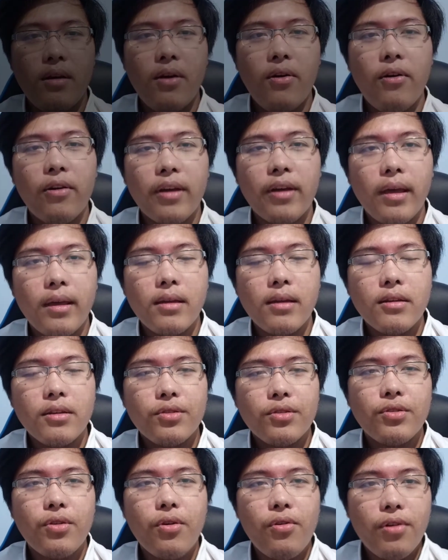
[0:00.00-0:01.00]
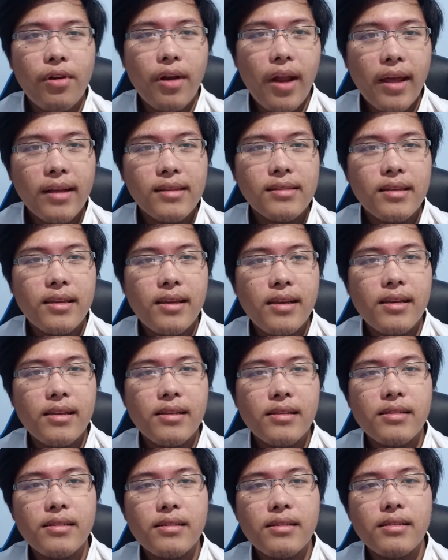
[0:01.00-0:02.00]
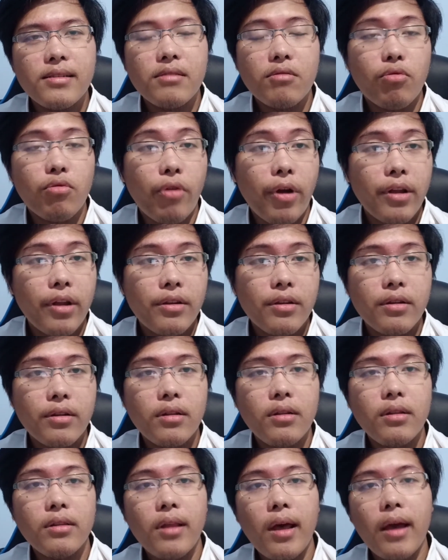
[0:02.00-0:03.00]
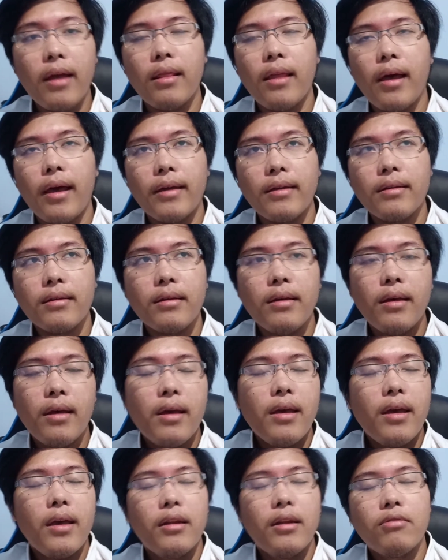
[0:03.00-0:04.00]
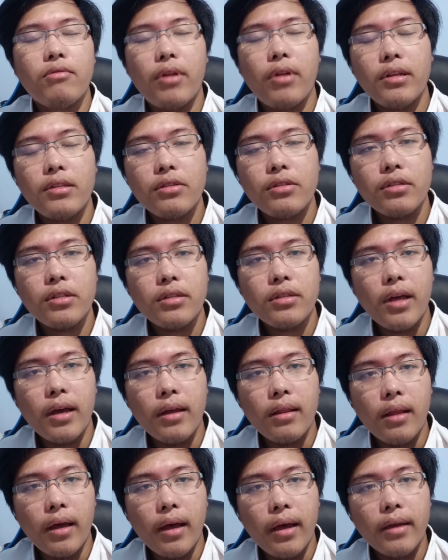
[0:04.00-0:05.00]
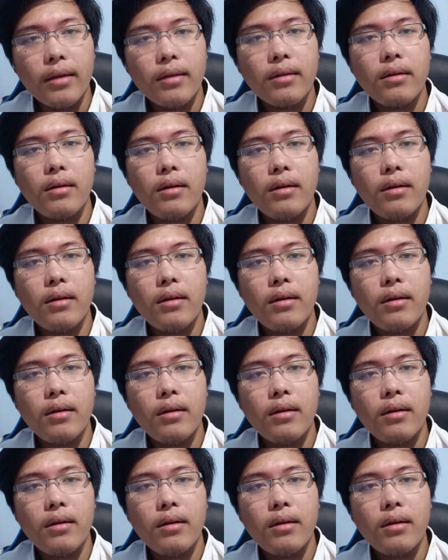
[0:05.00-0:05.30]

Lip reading: Okay, so next is regional dialect. In regional dialect,